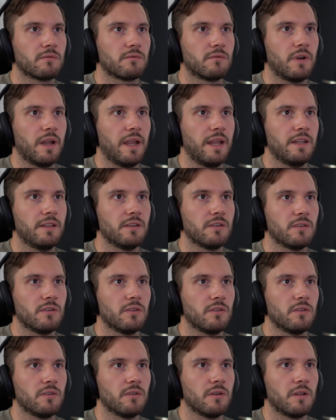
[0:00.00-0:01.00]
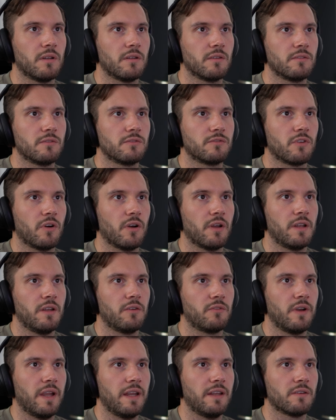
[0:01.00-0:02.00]
radio and draw in a
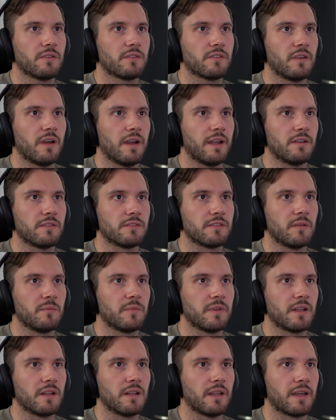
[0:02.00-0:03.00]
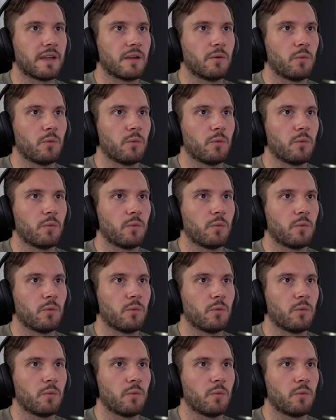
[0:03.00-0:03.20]
radio sign or something like